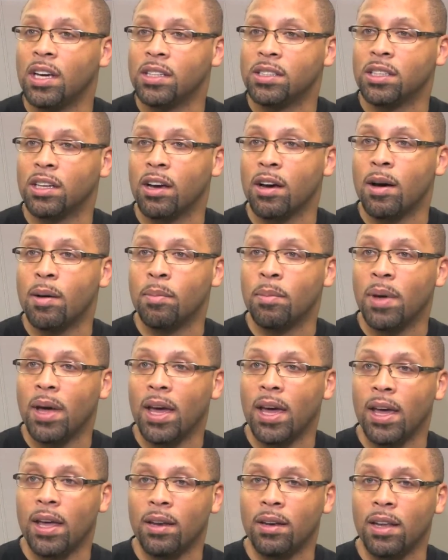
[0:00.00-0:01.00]
to come
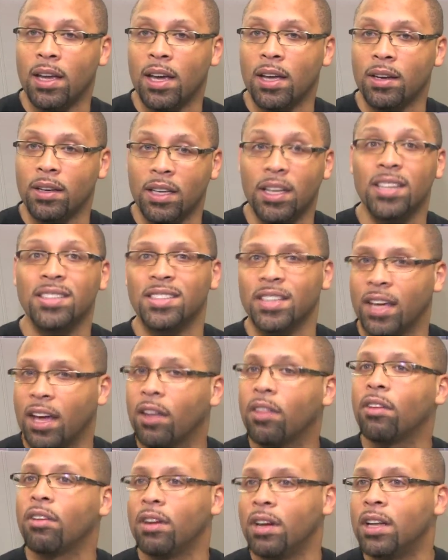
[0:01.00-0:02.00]
and, and get
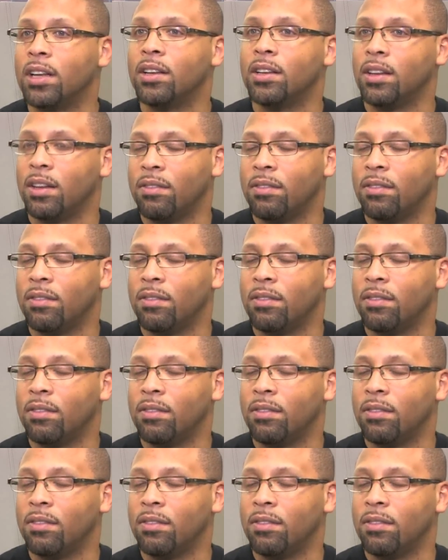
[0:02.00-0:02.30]
together in,